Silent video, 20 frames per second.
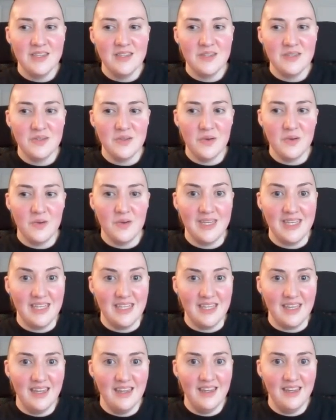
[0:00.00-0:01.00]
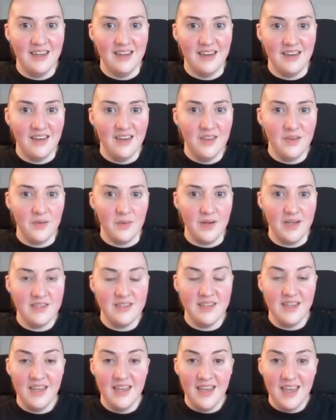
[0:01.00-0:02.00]
So yeah,
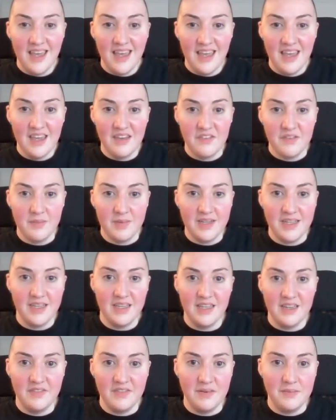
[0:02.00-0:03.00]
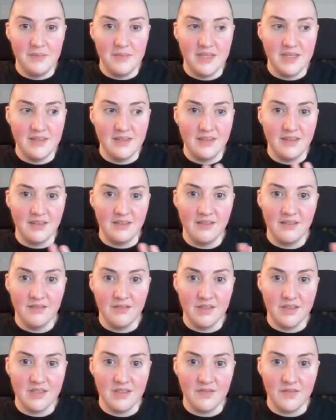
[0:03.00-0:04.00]
otherwise, everybody have an amazing
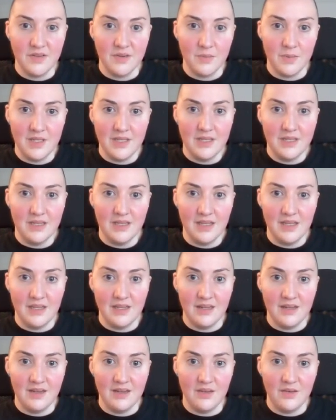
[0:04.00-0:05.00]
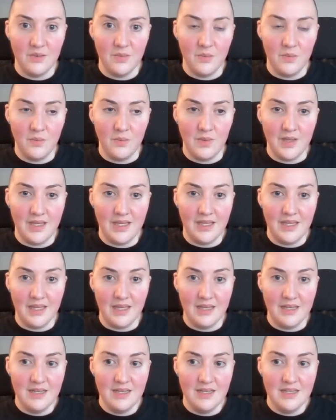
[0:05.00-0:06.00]
rest of your week and
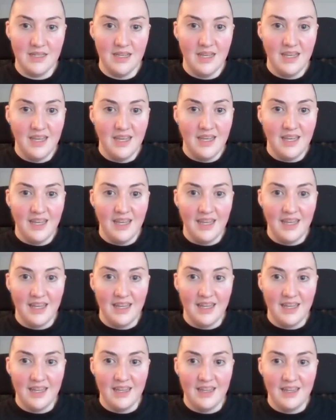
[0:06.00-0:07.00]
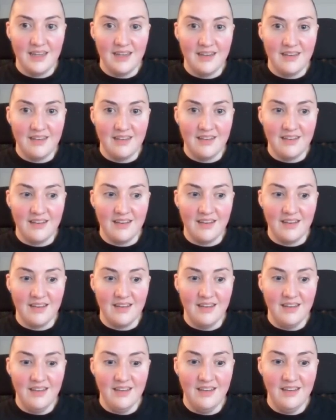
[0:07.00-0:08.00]
weekend. And
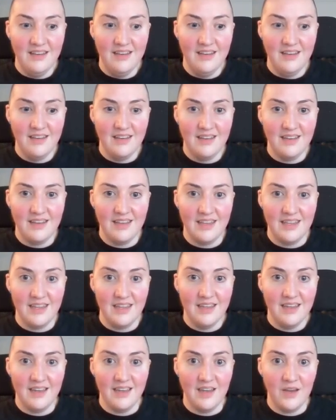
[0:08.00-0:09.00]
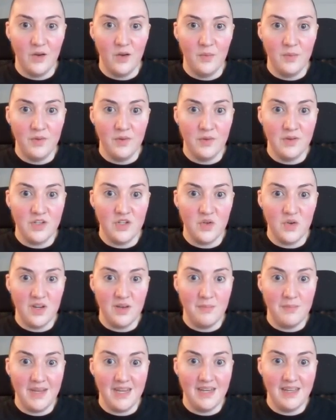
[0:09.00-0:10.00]
yeah, I hope you
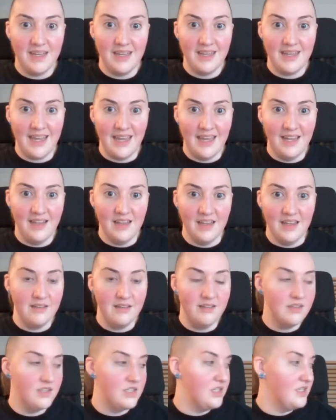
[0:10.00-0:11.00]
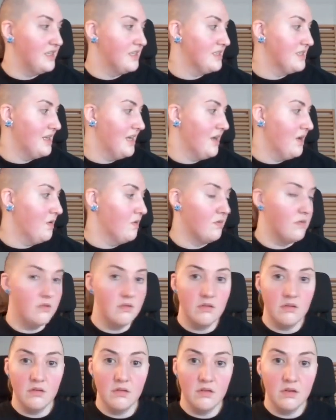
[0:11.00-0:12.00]
enjoyed meeting Kayla. She is now
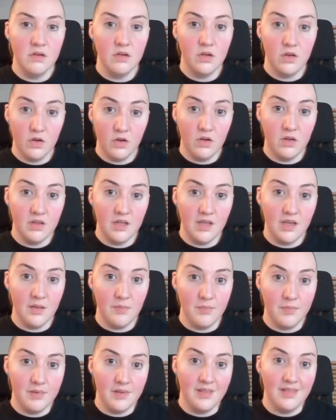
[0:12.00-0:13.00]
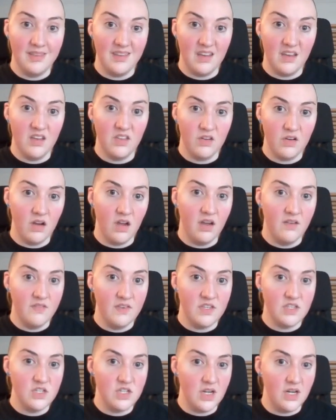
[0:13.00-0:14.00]
curled up in the other
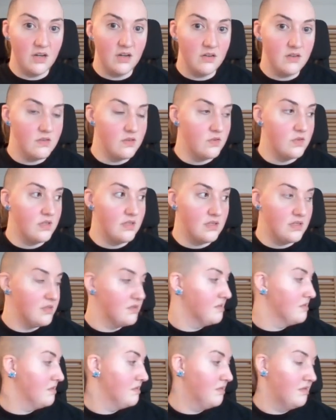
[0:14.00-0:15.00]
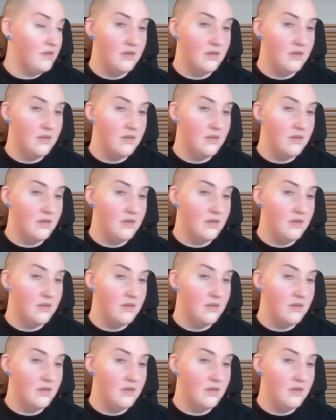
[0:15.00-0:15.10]
office chair, so she's